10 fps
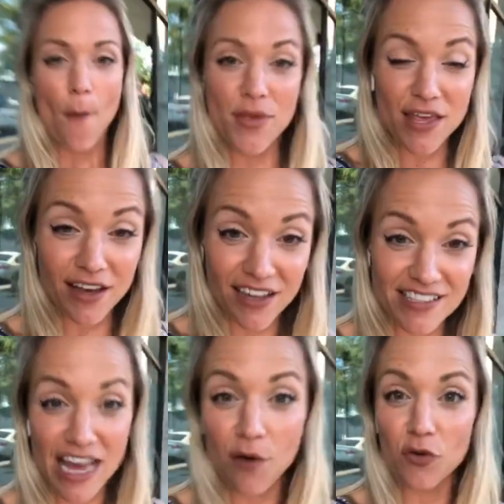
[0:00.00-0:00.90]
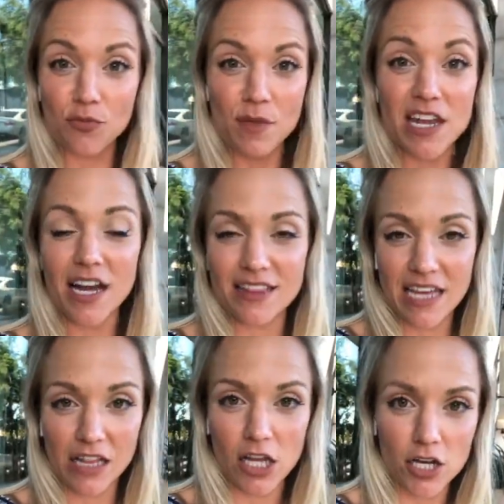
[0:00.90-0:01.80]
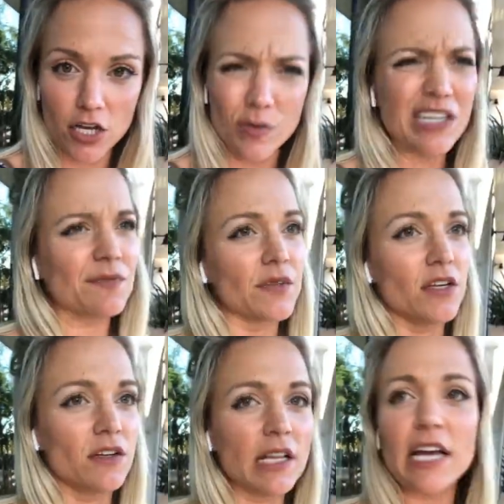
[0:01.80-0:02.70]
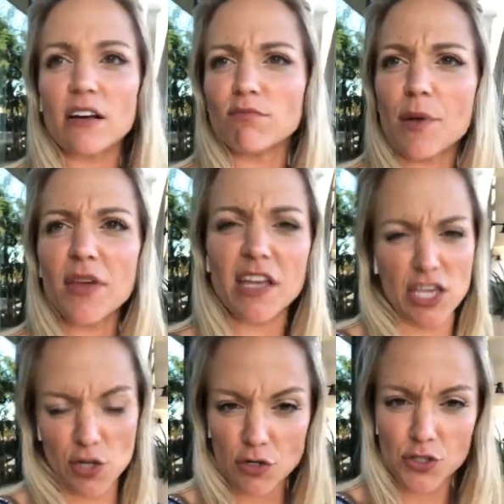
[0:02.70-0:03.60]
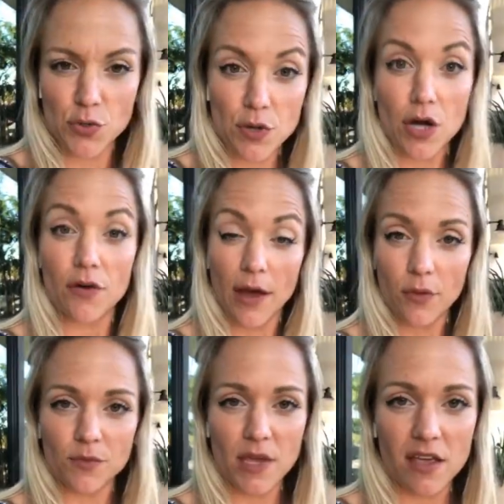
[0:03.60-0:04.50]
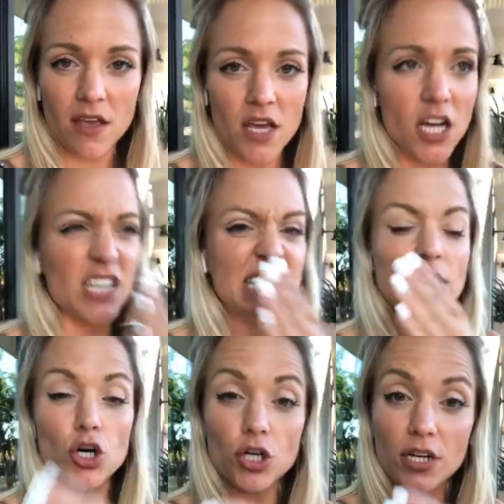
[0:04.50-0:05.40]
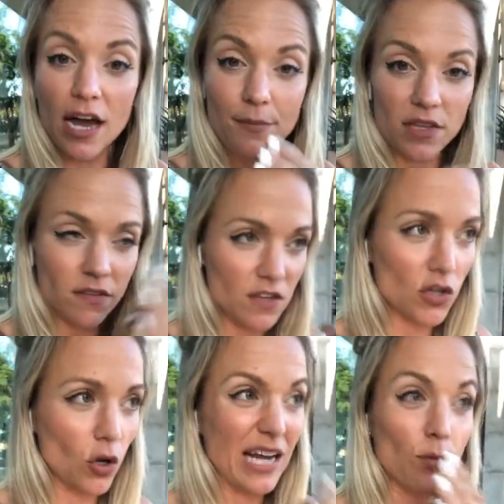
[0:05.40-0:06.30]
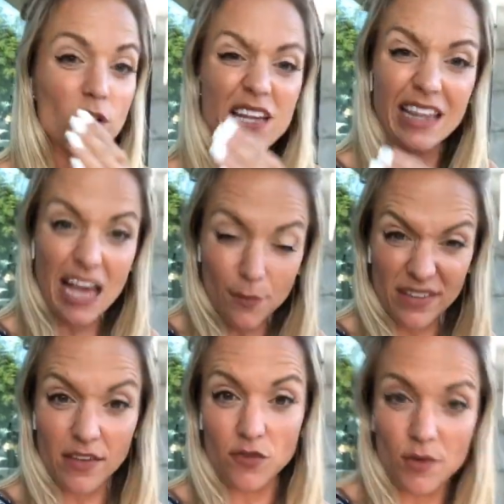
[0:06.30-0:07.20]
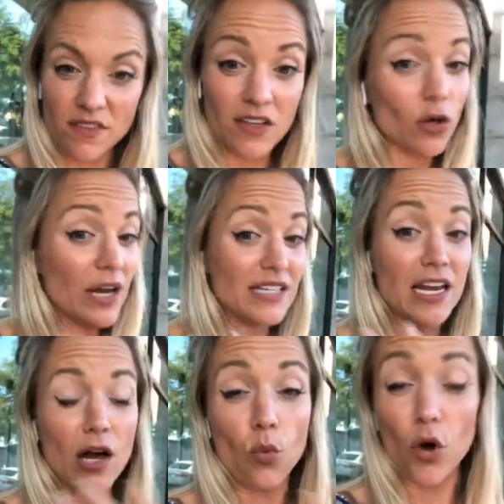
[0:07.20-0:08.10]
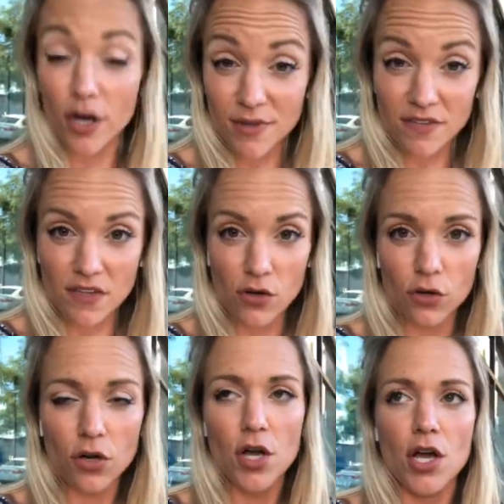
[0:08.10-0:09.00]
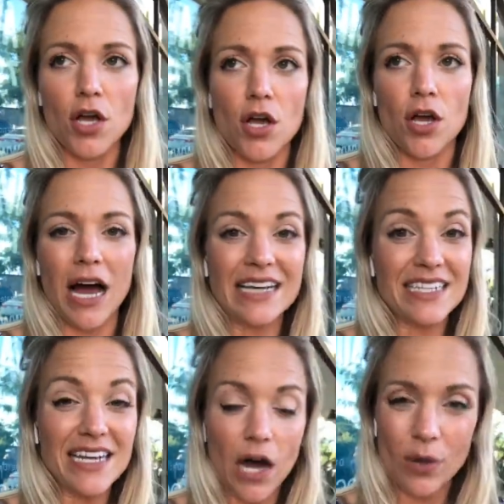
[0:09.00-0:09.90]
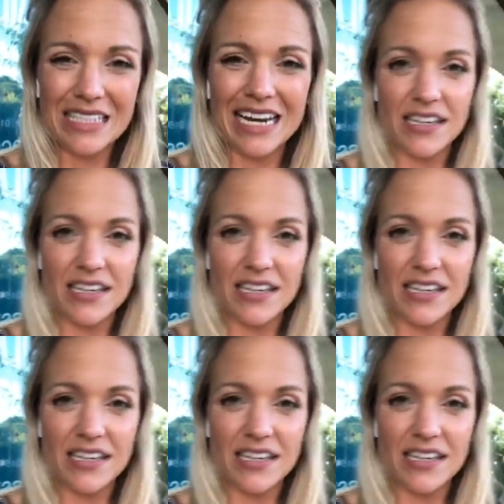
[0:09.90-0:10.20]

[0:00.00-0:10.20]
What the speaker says: because that was me not that long ago. Well, probably a year or 2 ago, that was me because I could not be single. I wouldn't allow myself to be single. I did not want to be single. I did not want that